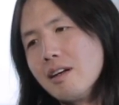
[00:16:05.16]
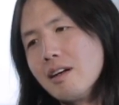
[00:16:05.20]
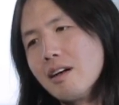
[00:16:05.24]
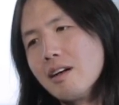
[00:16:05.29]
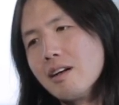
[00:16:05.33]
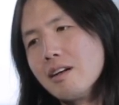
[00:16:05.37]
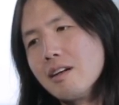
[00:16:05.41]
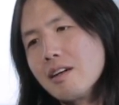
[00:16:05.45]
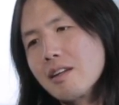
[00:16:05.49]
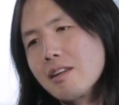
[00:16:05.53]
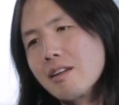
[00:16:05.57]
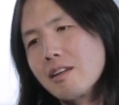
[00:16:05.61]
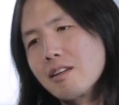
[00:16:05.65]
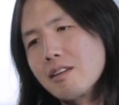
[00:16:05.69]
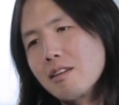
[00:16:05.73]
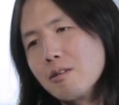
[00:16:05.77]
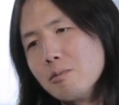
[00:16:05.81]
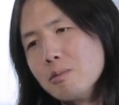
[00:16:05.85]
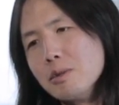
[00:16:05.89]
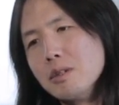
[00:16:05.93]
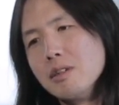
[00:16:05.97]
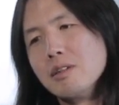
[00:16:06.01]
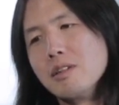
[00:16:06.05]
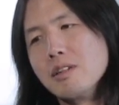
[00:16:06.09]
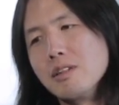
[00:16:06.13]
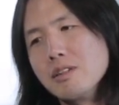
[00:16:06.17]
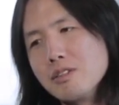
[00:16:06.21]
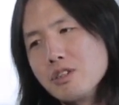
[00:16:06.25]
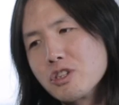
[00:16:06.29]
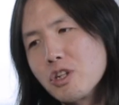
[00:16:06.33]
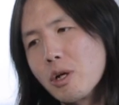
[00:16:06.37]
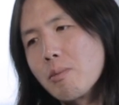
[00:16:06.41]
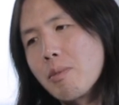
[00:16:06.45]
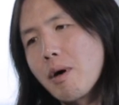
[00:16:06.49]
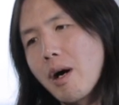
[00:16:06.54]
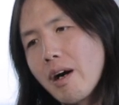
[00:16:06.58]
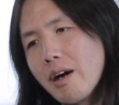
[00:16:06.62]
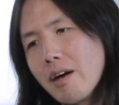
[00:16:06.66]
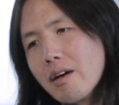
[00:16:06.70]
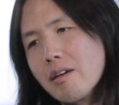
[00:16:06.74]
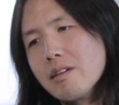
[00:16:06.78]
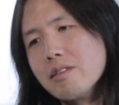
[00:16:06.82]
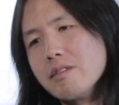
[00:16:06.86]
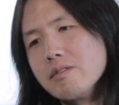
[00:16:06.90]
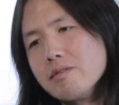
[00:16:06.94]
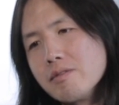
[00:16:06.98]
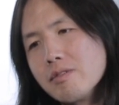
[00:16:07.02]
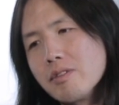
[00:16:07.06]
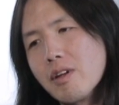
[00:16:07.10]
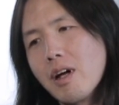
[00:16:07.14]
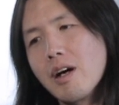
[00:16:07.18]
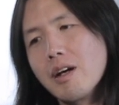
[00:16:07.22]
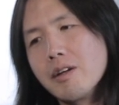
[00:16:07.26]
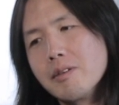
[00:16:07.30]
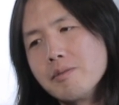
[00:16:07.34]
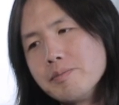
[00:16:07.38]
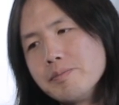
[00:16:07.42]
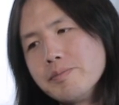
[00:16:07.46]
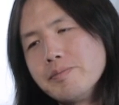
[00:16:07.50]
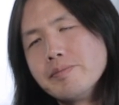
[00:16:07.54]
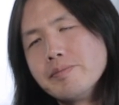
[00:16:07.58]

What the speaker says: I think the ability to jump higher and fly.